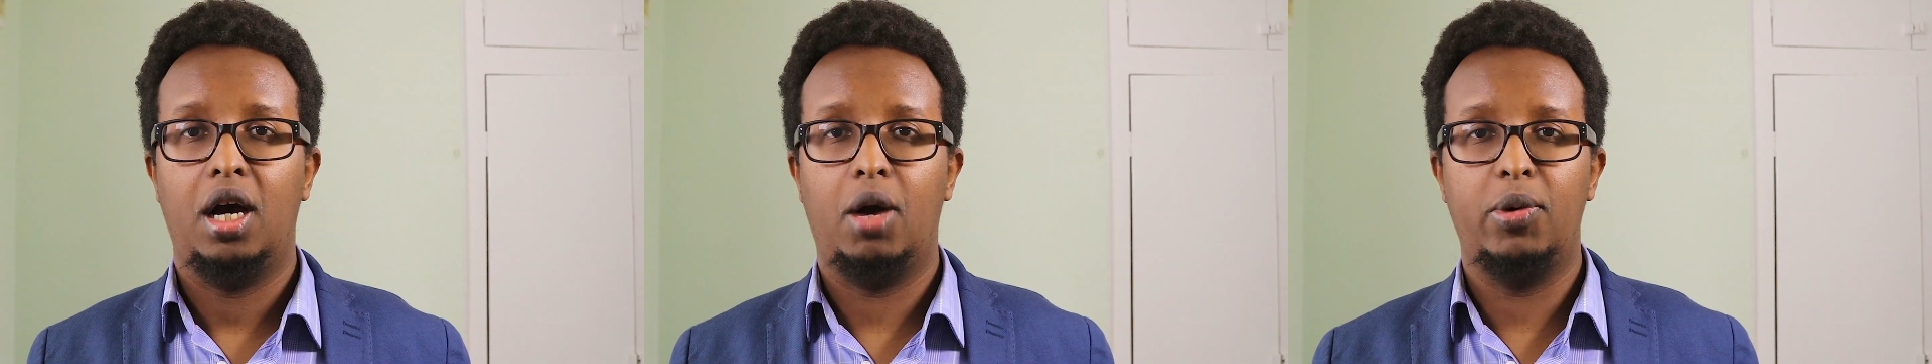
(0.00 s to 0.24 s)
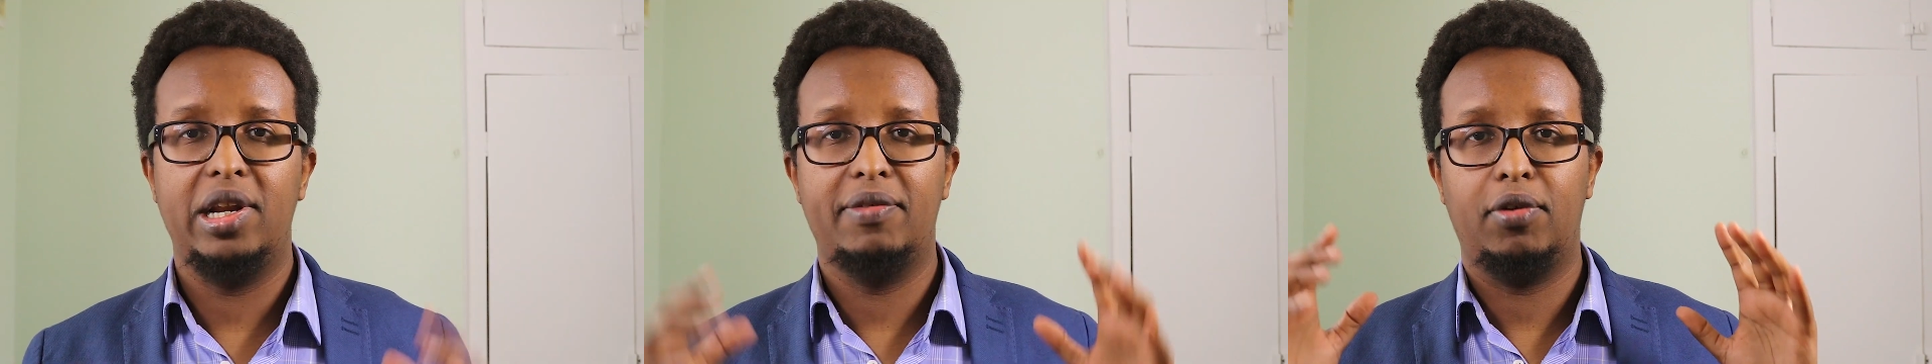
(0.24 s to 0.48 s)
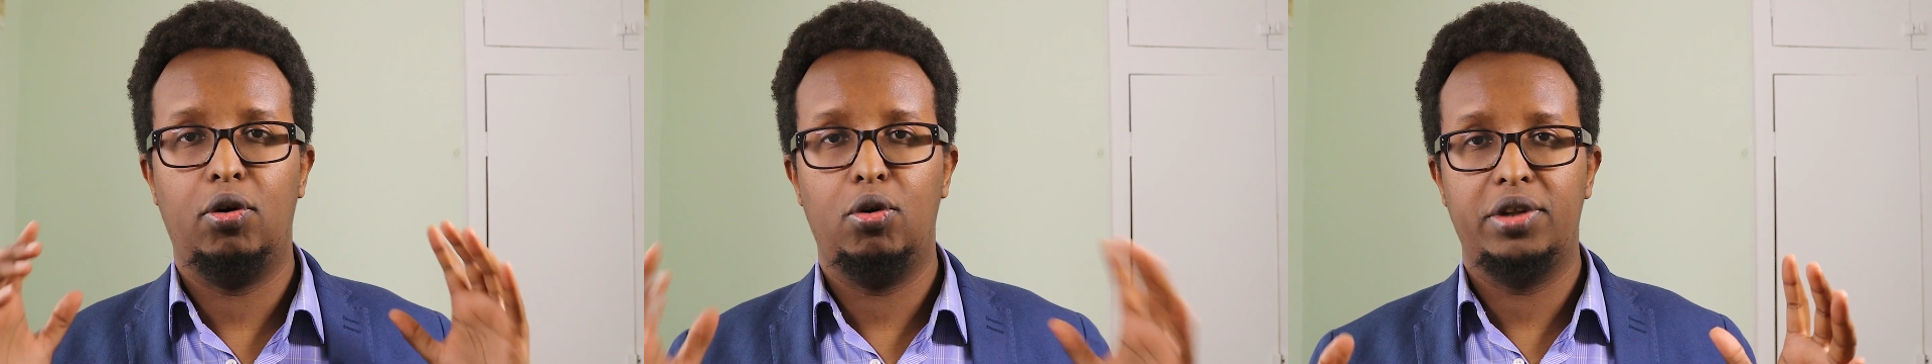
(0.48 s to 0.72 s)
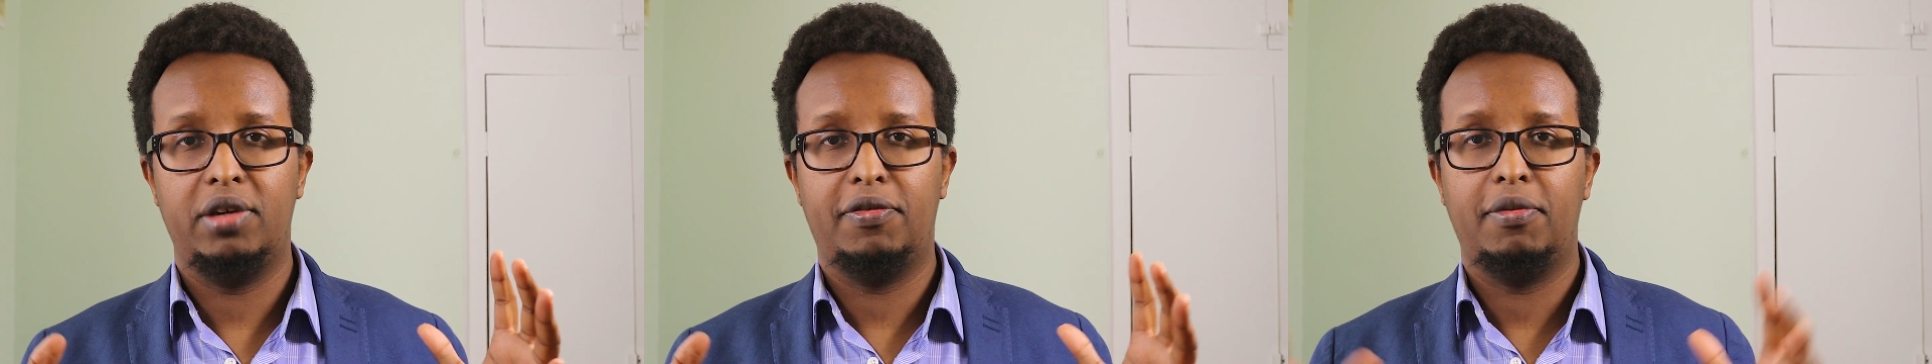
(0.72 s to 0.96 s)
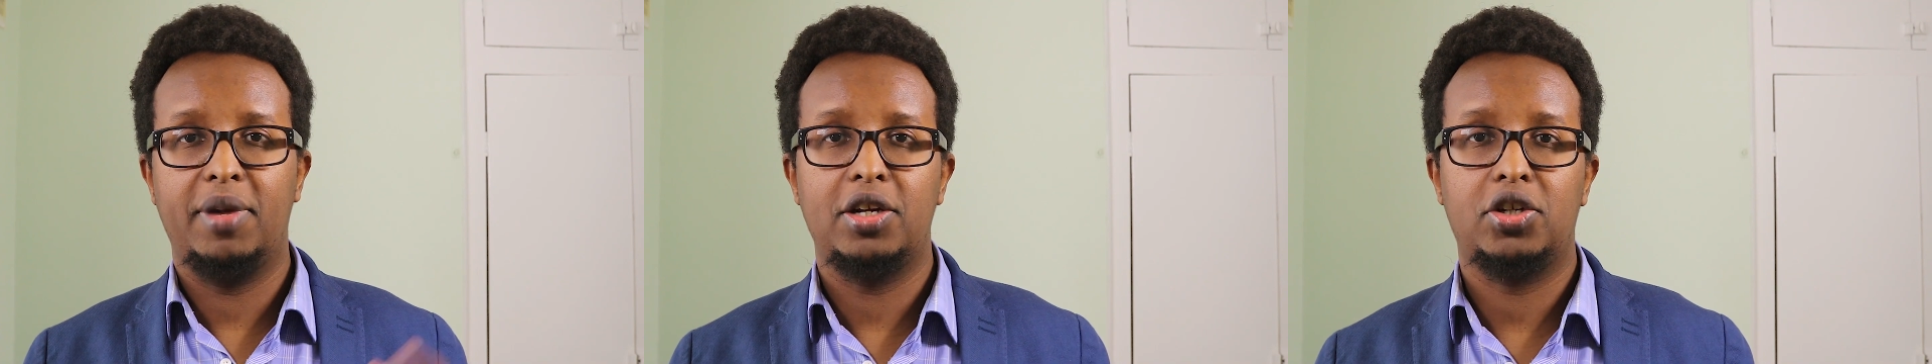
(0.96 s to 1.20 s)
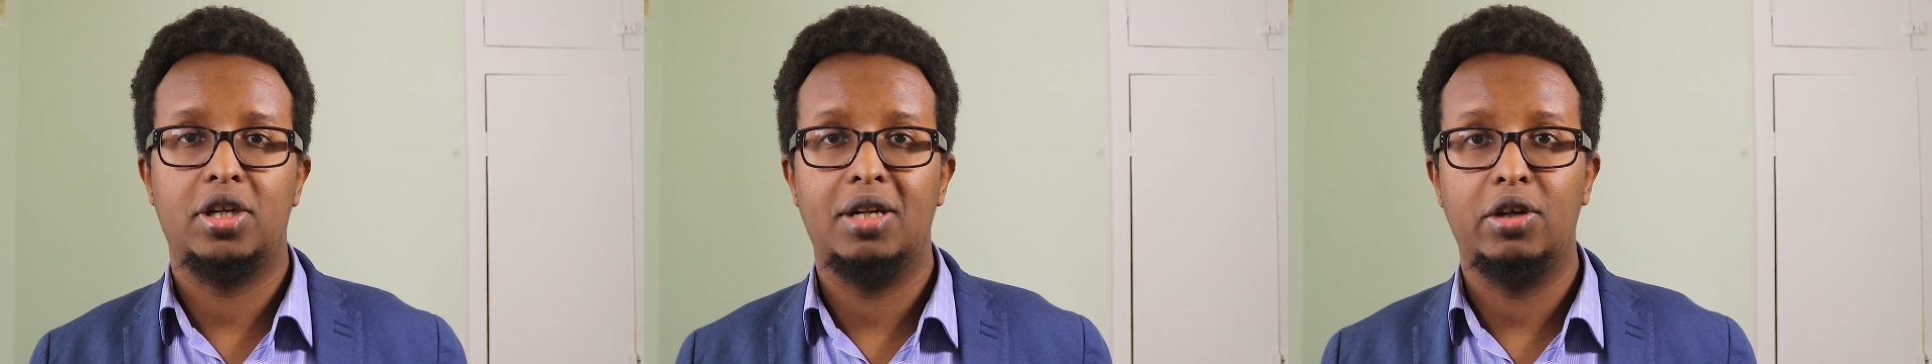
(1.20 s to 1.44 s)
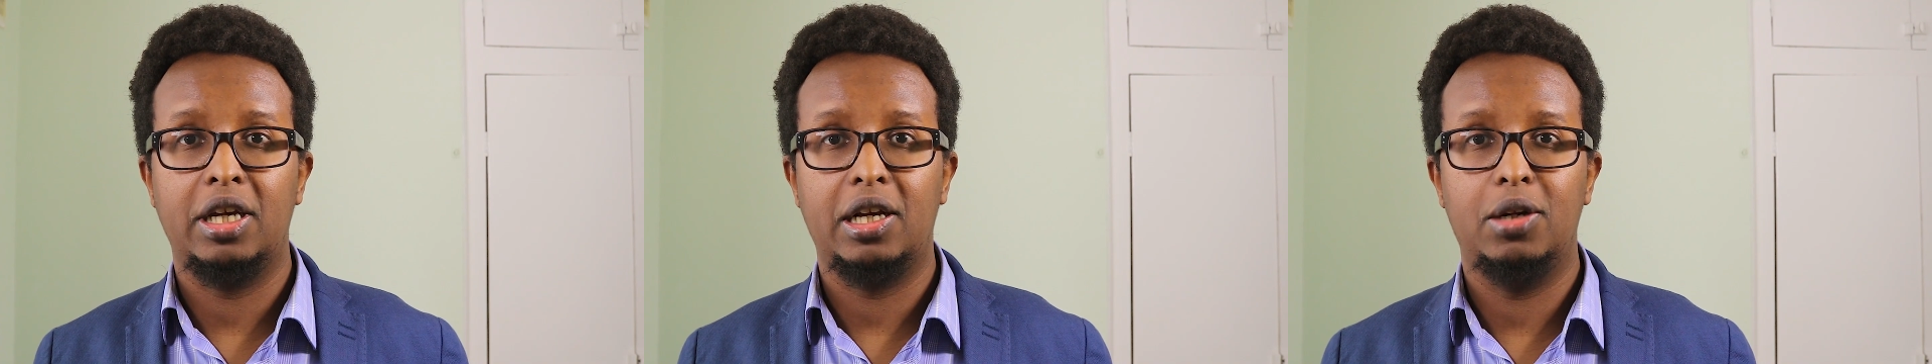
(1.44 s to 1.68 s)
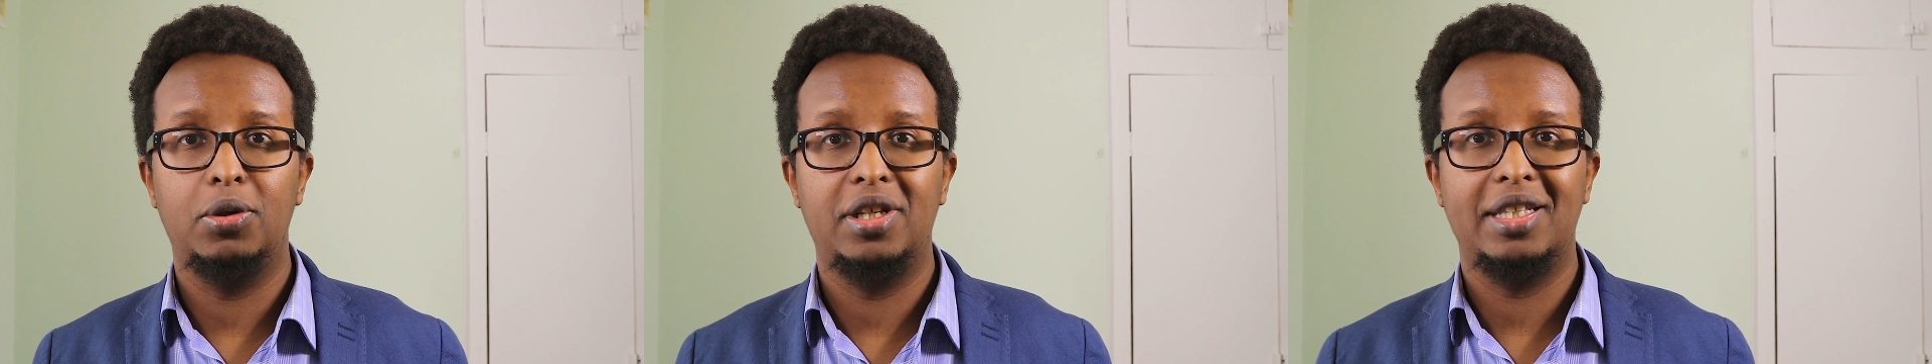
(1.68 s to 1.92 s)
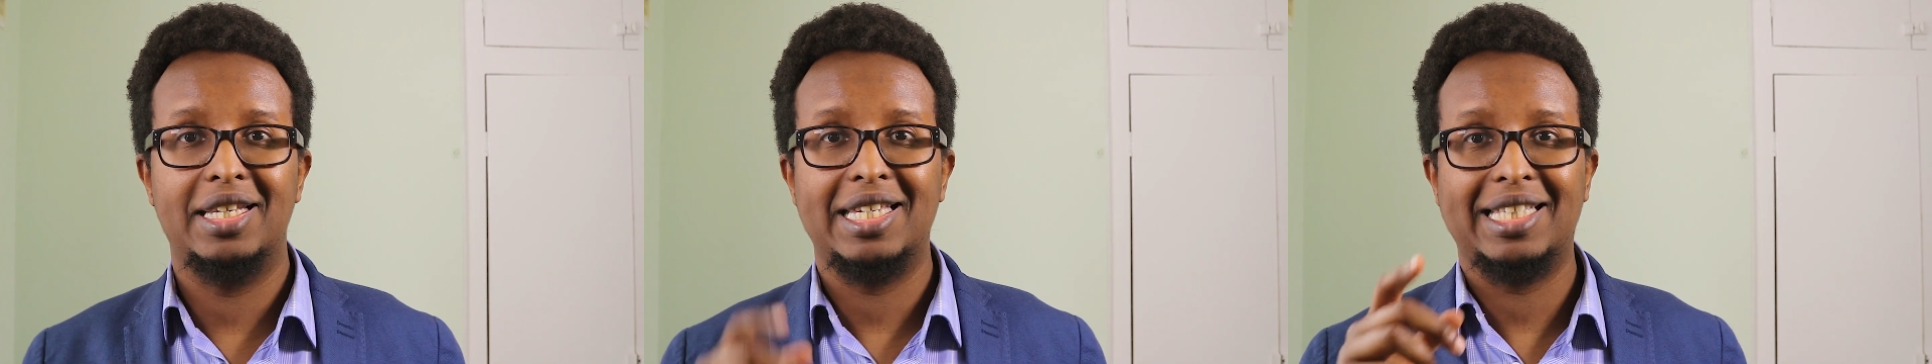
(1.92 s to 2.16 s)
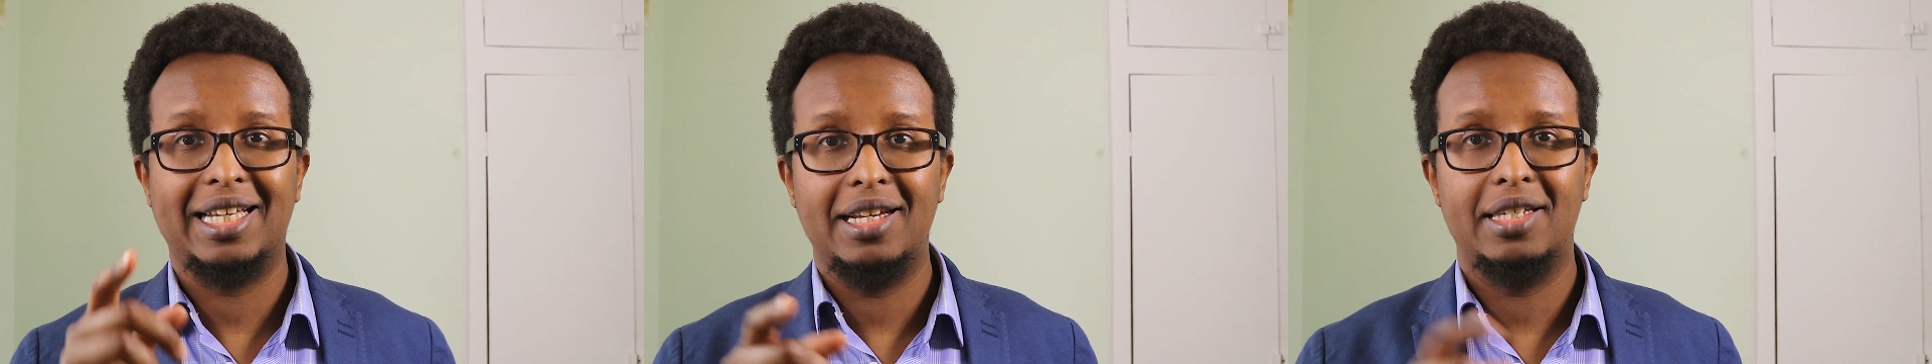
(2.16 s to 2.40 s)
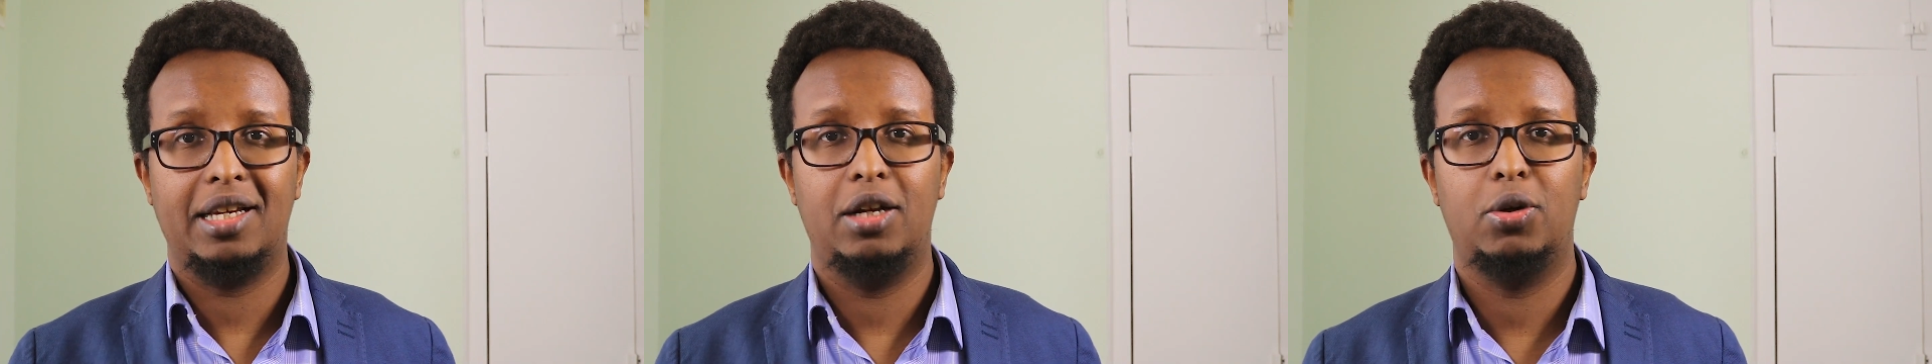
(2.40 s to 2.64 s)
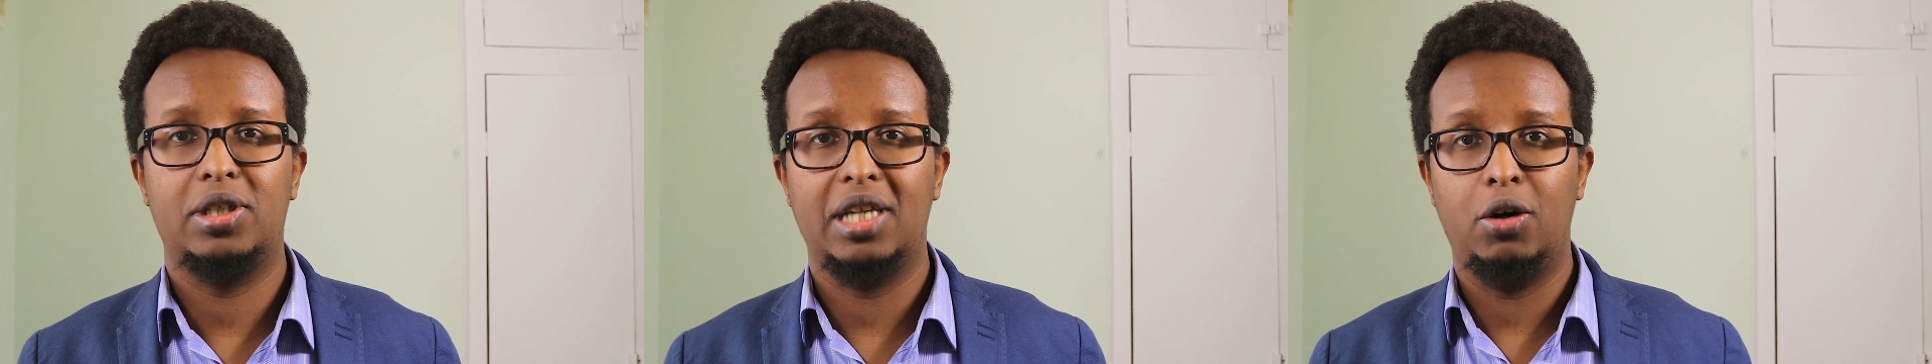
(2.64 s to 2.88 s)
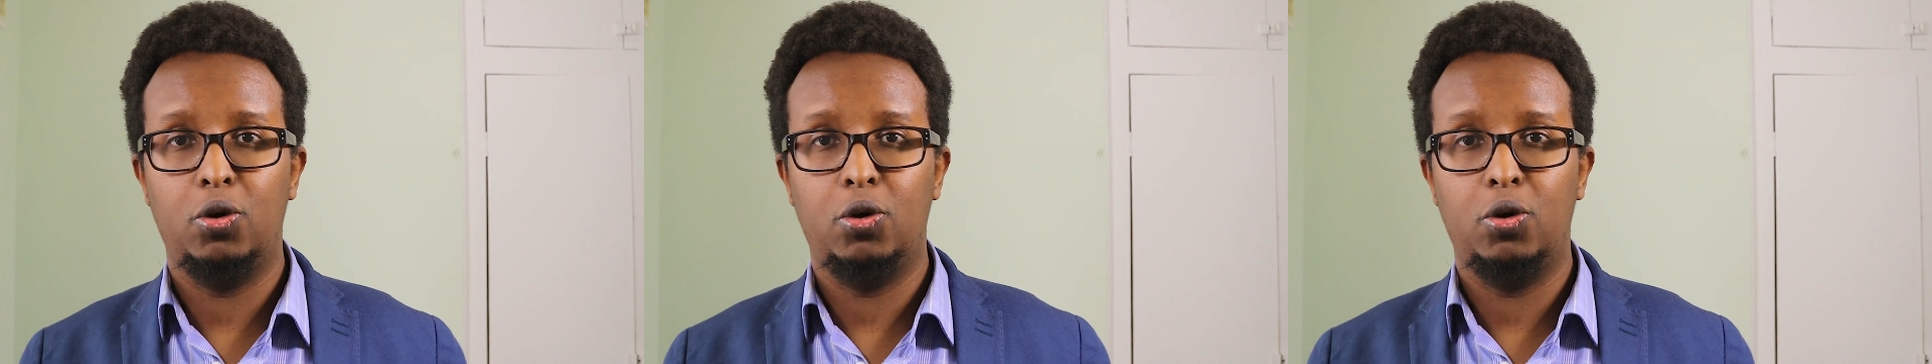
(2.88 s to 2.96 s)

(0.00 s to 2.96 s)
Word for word: I will leave all the information, including the studies I looked at,